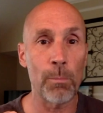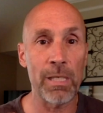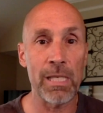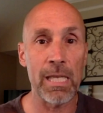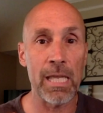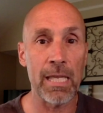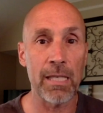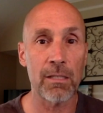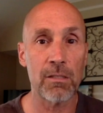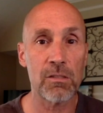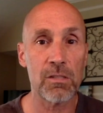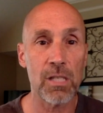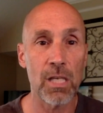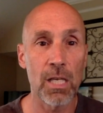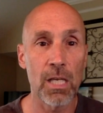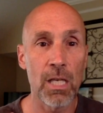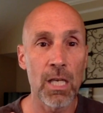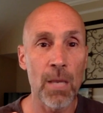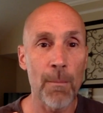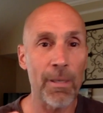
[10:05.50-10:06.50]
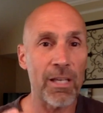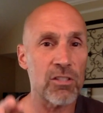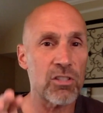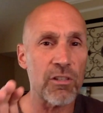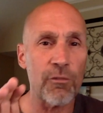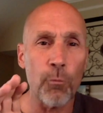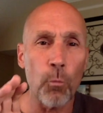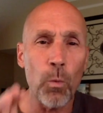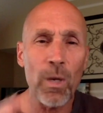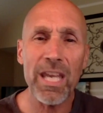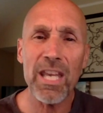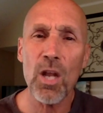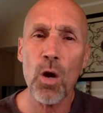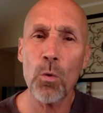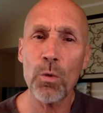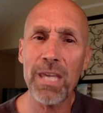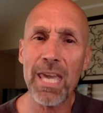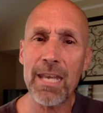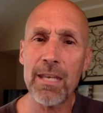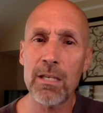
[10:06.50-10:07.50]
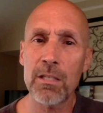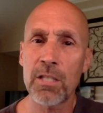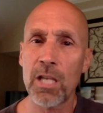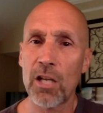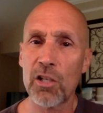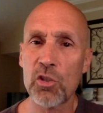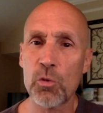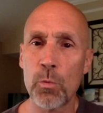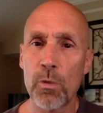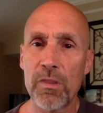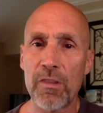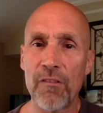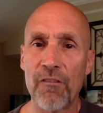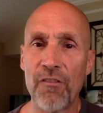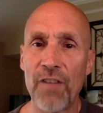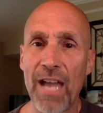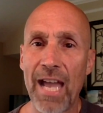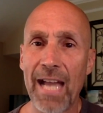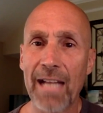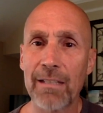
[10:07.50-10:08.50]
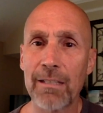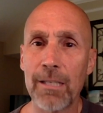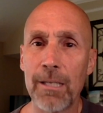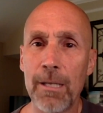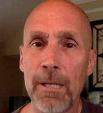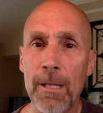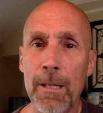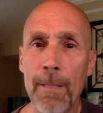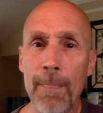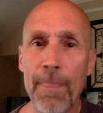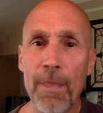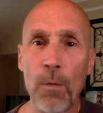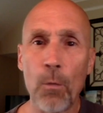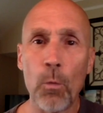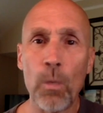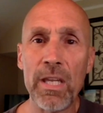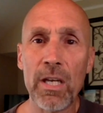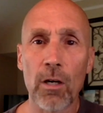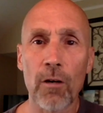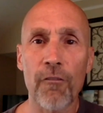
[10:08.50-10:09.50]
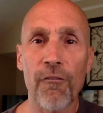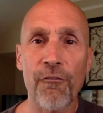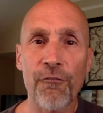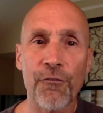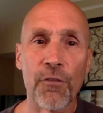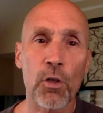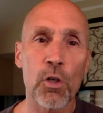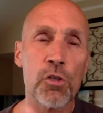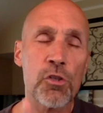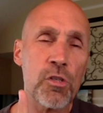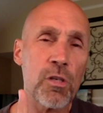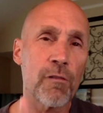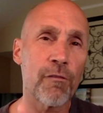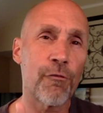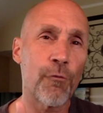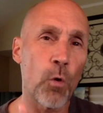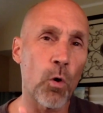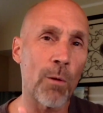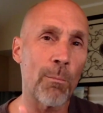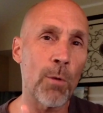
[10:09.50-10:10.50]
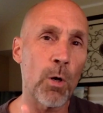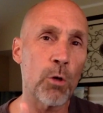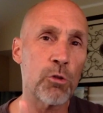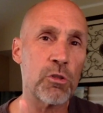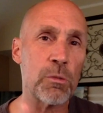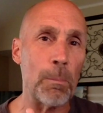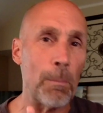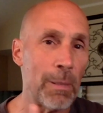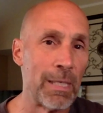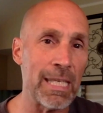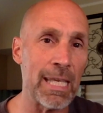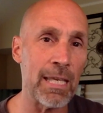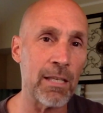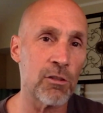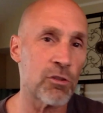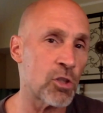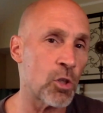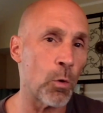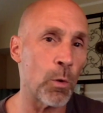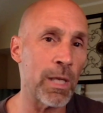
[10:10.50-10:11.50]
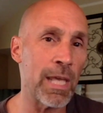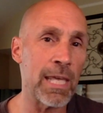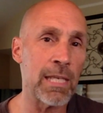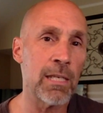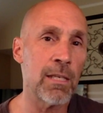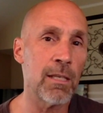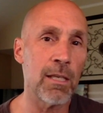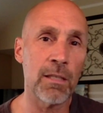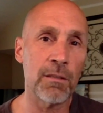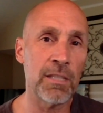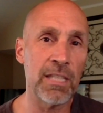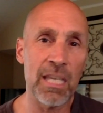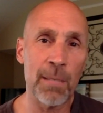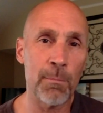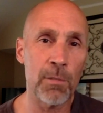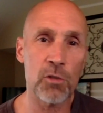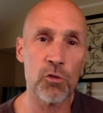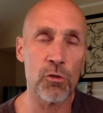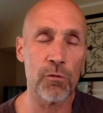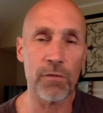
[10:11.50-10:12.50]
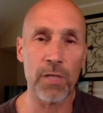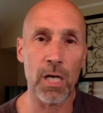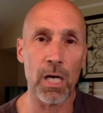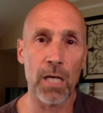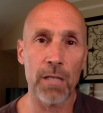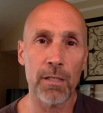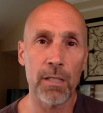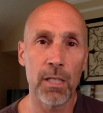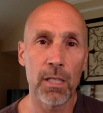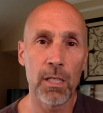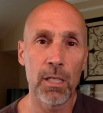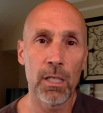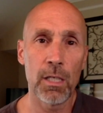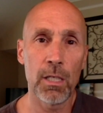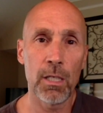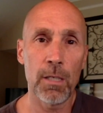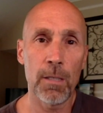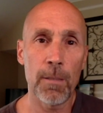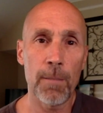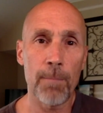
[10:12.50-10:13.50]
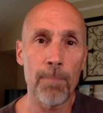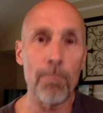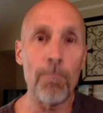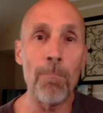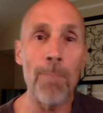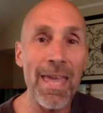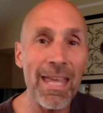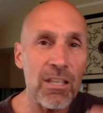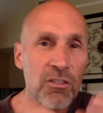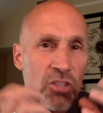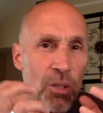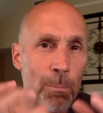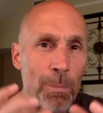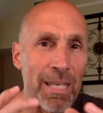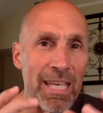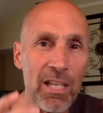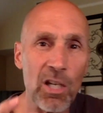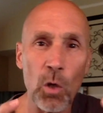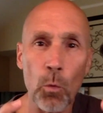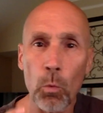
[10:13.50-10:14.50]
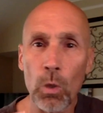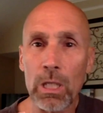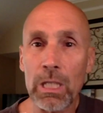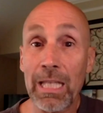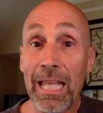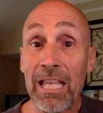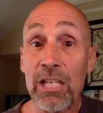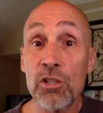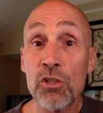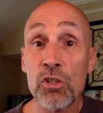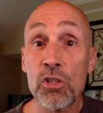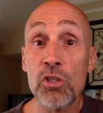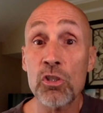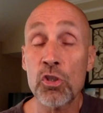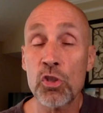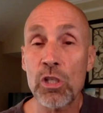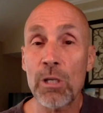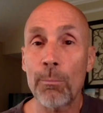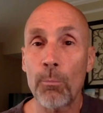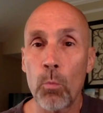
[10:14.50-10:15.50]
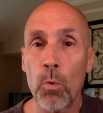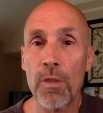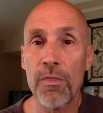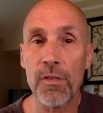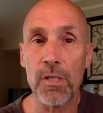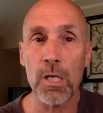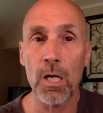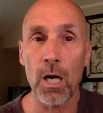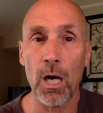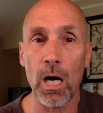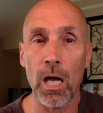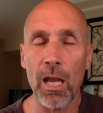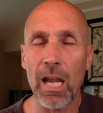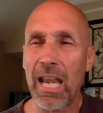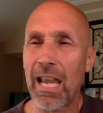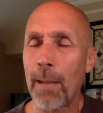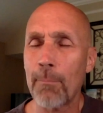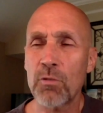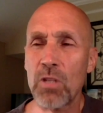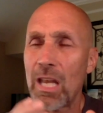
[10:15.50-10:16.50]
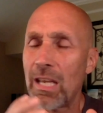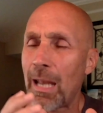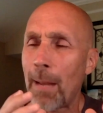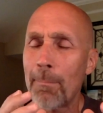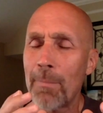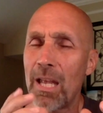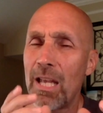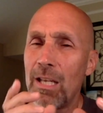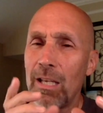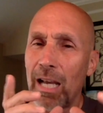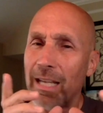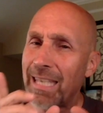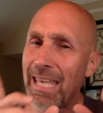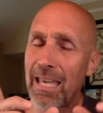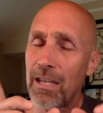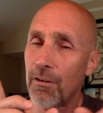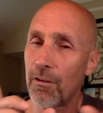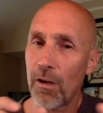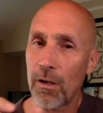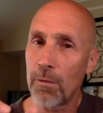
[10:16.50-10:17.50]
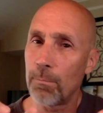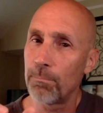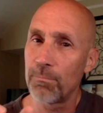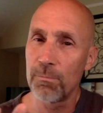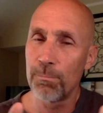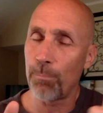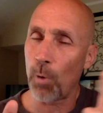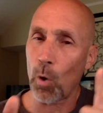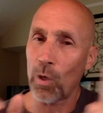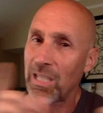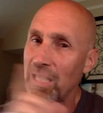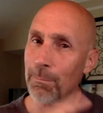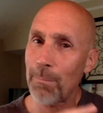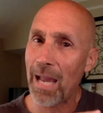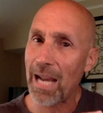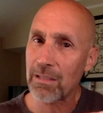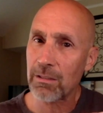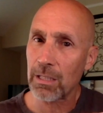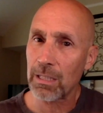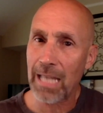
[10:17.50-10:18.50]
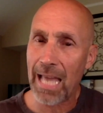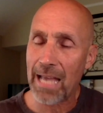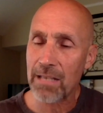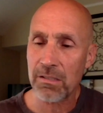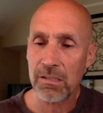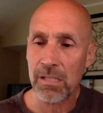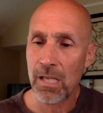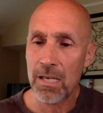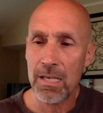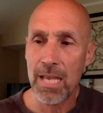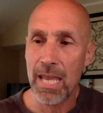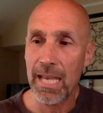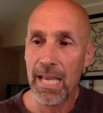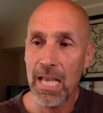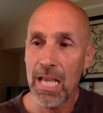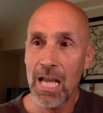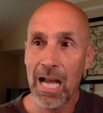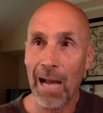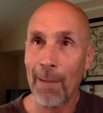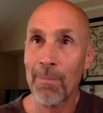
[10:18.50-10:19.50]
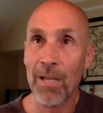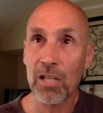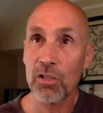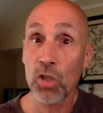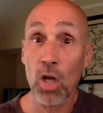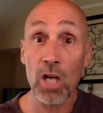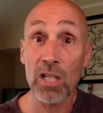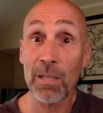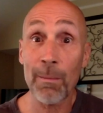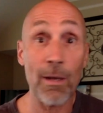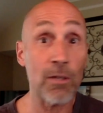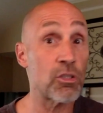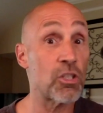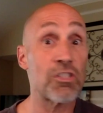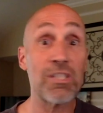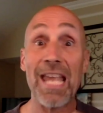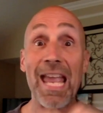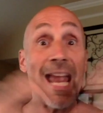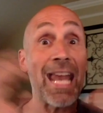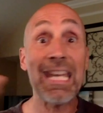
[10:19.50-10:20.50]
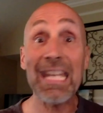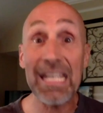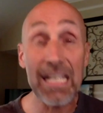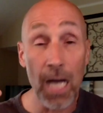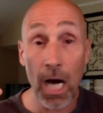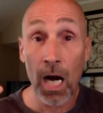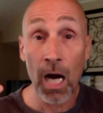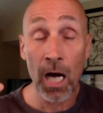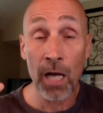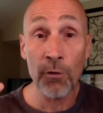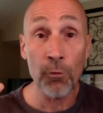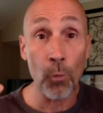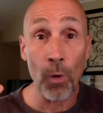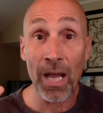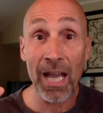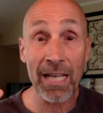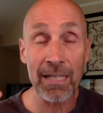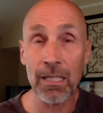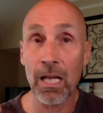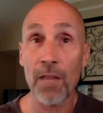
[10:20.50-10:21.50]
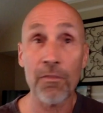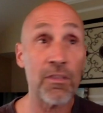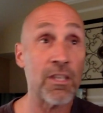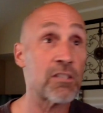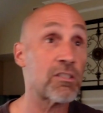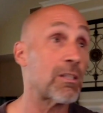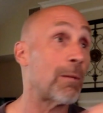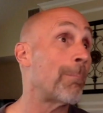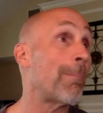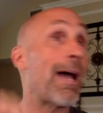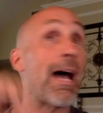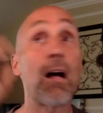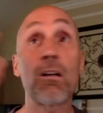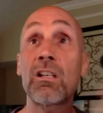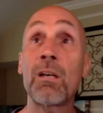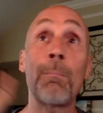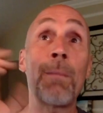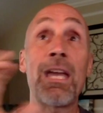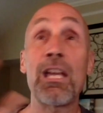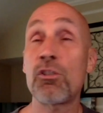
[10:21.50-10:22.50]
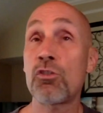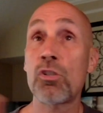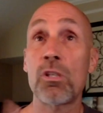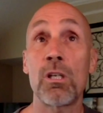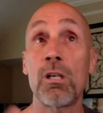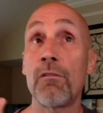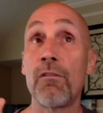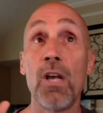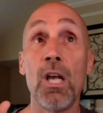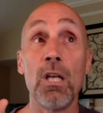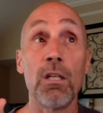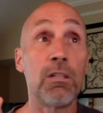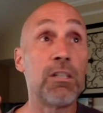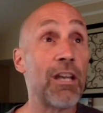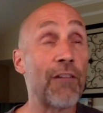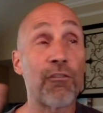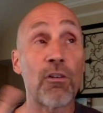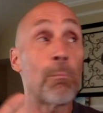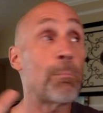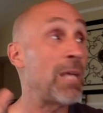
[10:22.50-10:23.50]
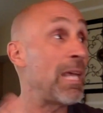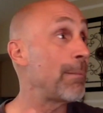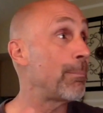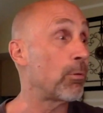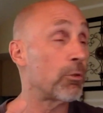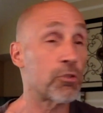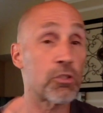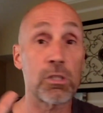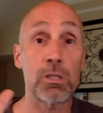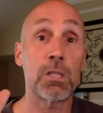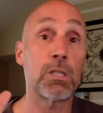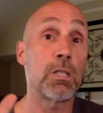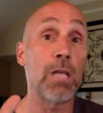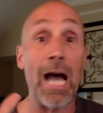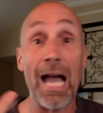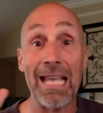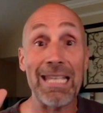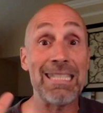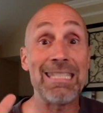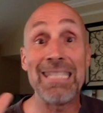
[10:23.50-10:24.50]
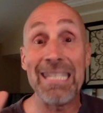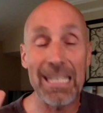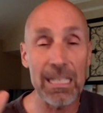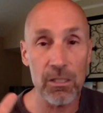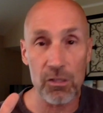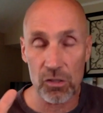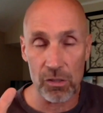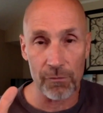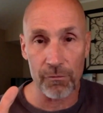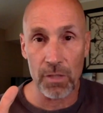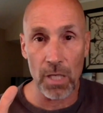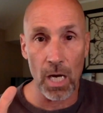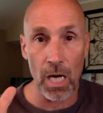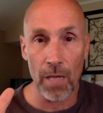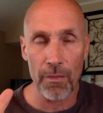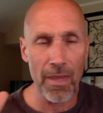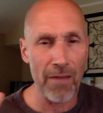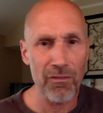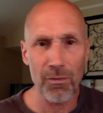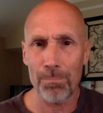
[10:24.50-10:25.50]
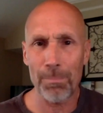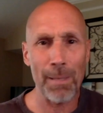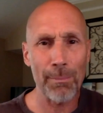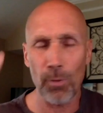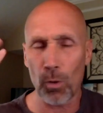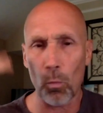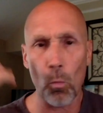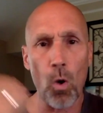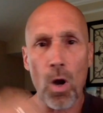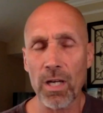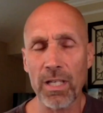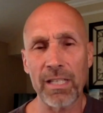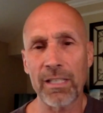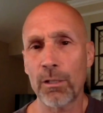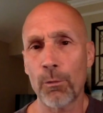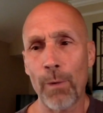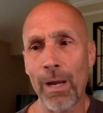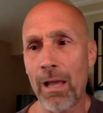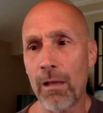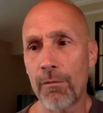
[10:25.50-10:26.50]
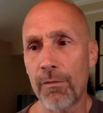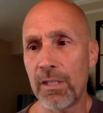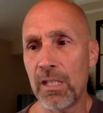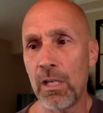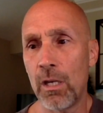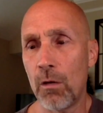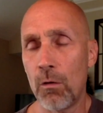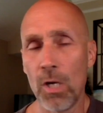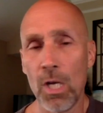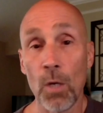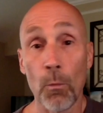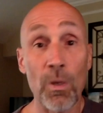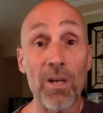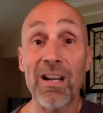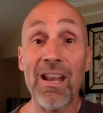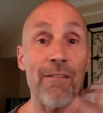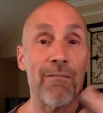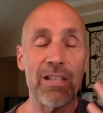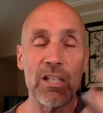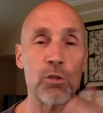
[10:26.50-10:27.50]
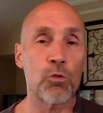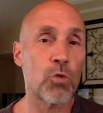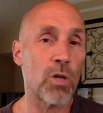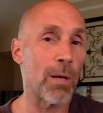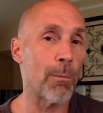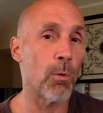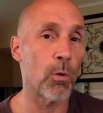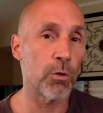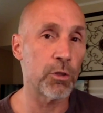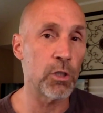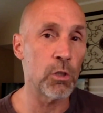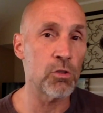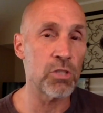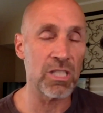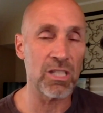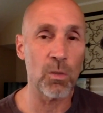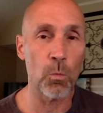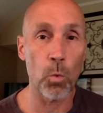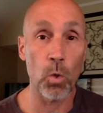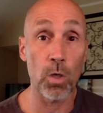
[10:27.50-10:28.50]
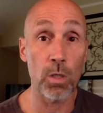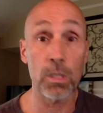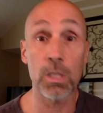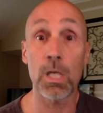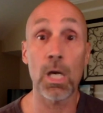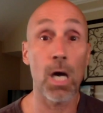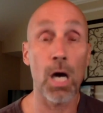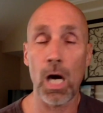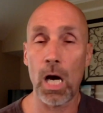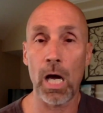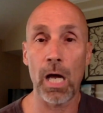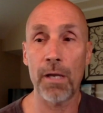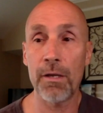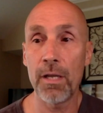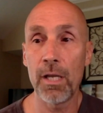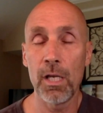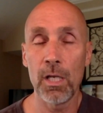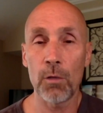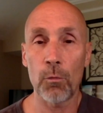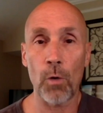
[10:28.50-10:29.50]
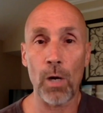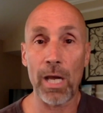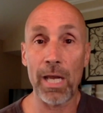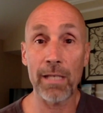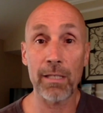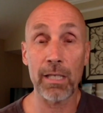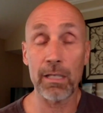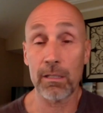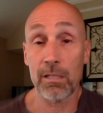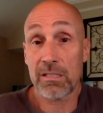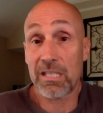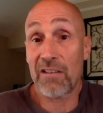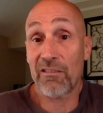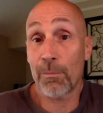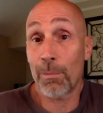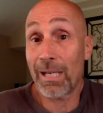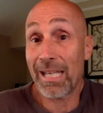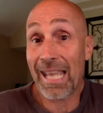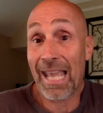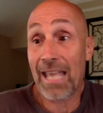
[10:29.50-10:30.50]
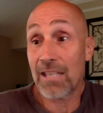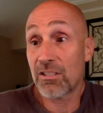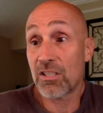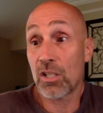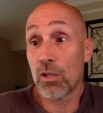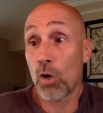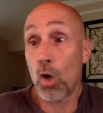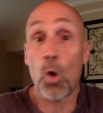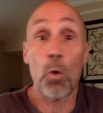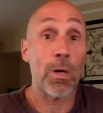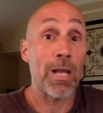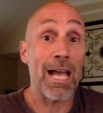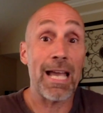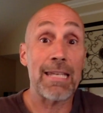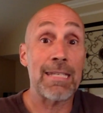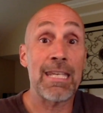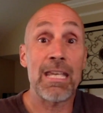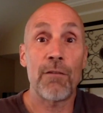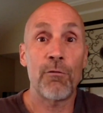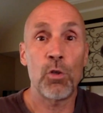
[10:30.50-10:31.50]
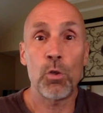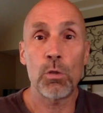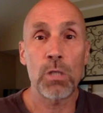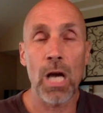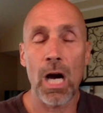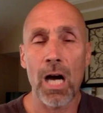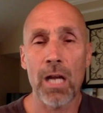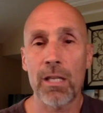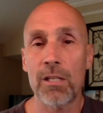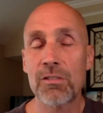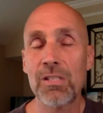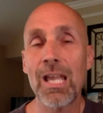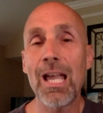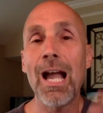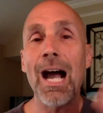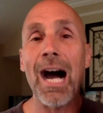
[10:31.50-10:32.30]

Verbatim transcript: beings. Because if we don't get in touch with the fact that we are first and foremost beings created in the image of God, meant to be in a relationship with God. And I'm, and I'm again, uh, pointing back to last Sunday, I'm not talking about just any God, right? Not this amalgamation of different people's ideas of God. Every, people walking around, you know, we don't have any trouble using the word God, right? Because everybody has their own idea of who God is.